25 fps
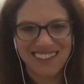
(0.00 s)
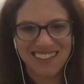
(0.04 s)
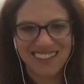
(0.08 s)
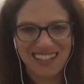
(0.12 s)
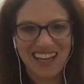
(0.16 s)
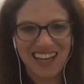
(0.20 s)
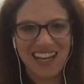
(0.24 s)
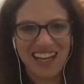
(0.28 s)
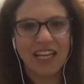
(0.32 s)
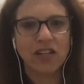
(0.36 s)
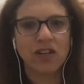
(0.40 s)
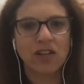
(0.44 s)

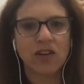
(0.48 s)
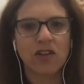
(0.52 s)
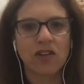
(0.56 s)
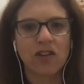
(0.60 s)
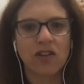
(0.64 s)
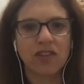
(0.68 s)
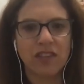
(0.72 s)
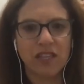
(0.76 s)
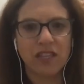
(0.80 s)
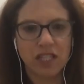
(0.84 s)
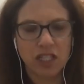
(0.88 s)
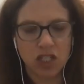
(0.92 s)
to
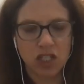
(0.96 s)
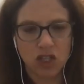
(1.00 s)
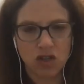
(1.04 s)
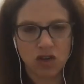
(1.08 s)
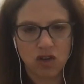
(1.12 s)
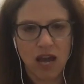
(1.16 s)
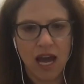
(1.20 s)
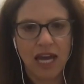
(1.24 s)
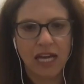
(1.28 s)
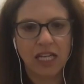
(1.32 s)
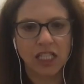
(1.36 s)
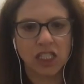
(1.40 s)
handle this
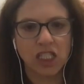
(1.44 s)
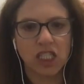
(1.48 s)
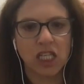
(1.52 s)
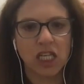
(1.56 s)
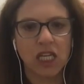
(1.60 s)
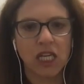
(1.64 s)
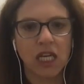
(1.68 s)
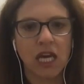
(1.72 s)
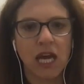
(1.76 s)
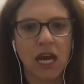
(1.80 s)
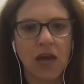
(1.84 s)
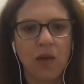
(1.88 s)

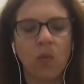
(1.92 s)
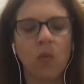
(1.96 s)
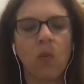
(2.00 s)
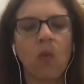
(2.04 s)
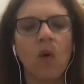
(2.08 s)
strategy and